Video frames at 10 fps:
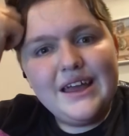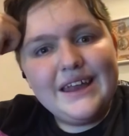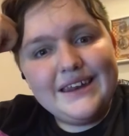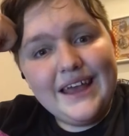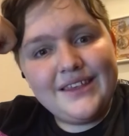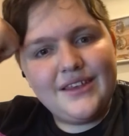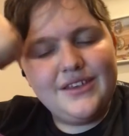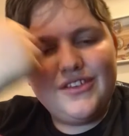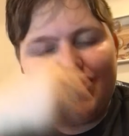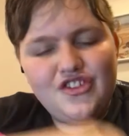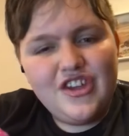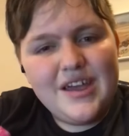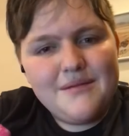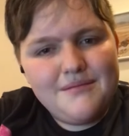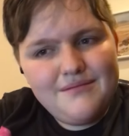Nessa's
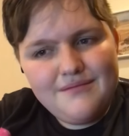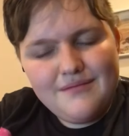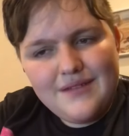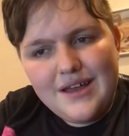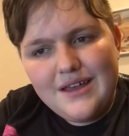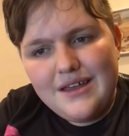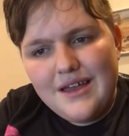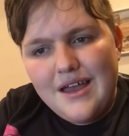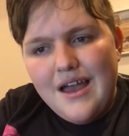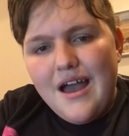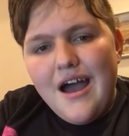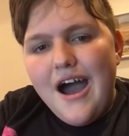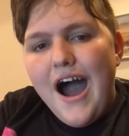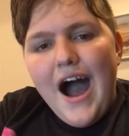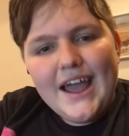gym,
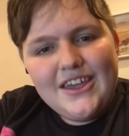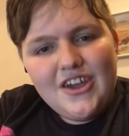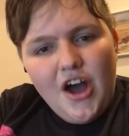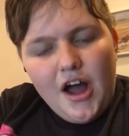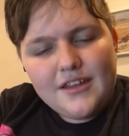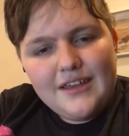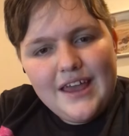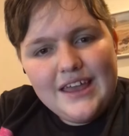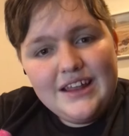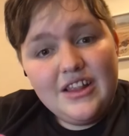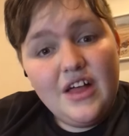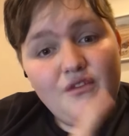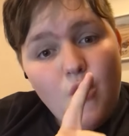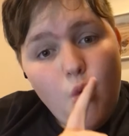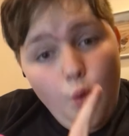I got a
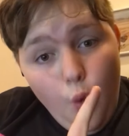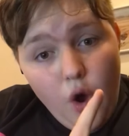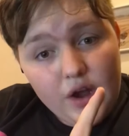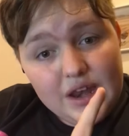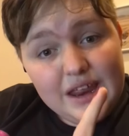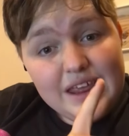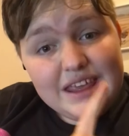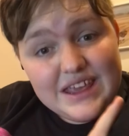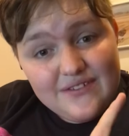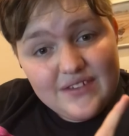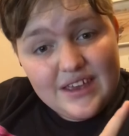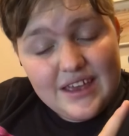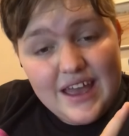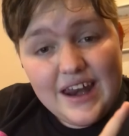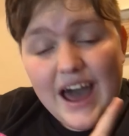level 1 Eevee,
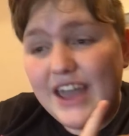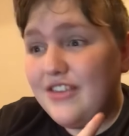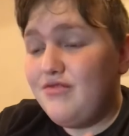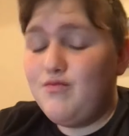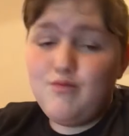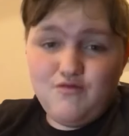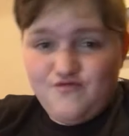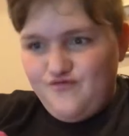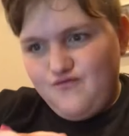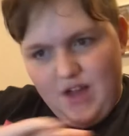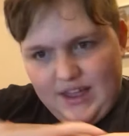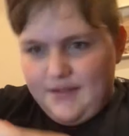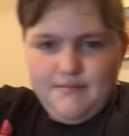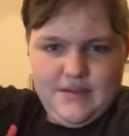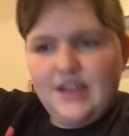and I like
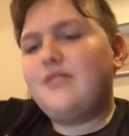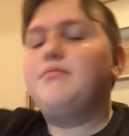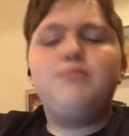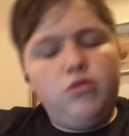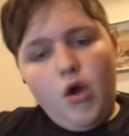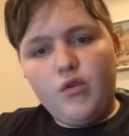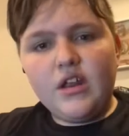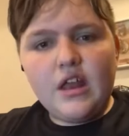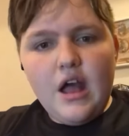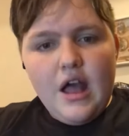exploded.